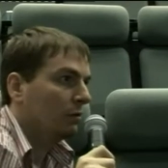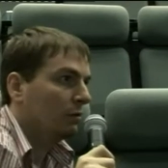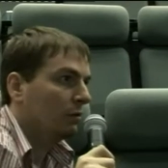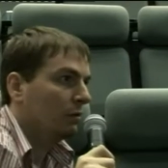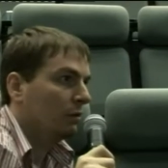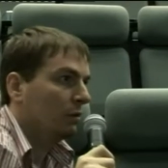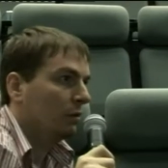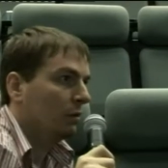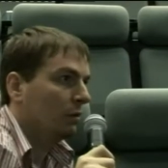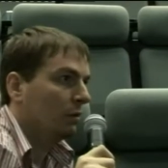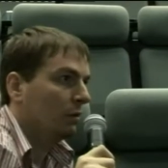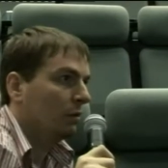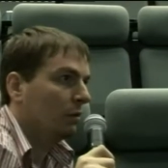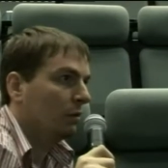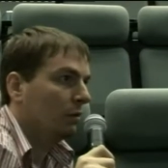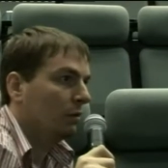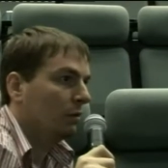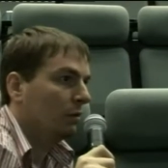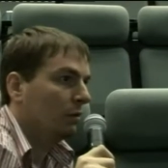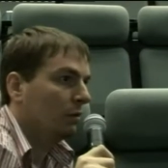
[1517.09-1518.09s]

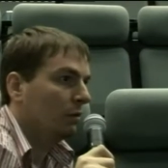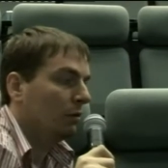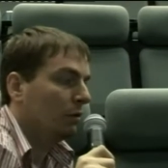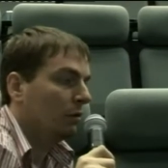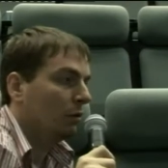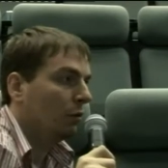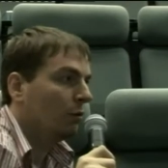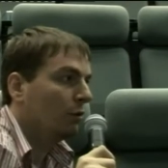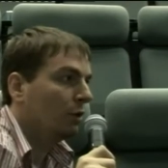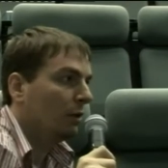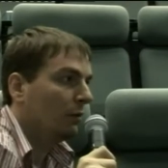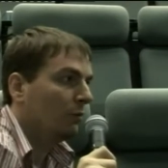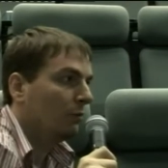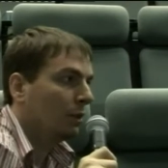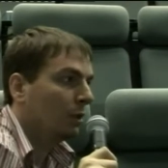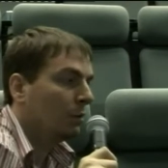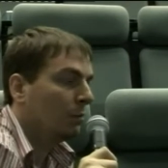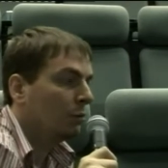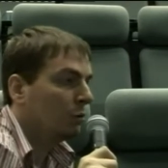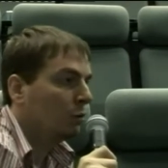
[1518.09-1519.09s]
uh, other
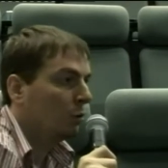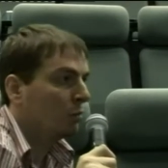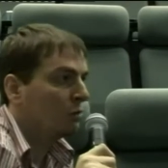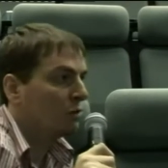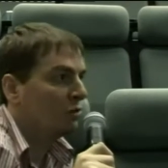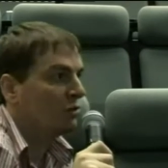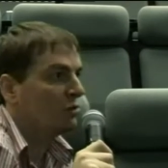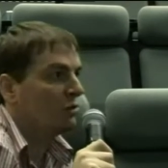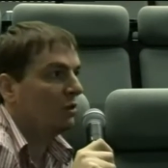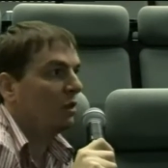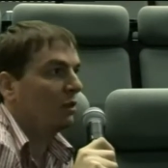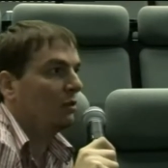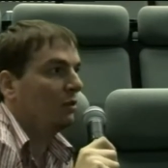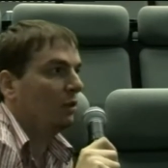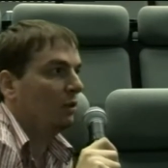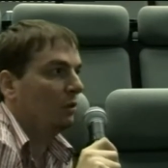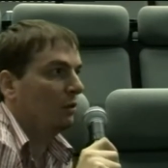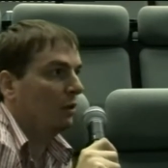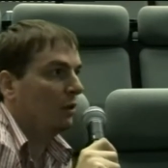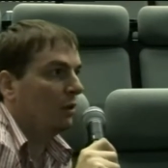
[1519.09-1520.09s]
environment options like the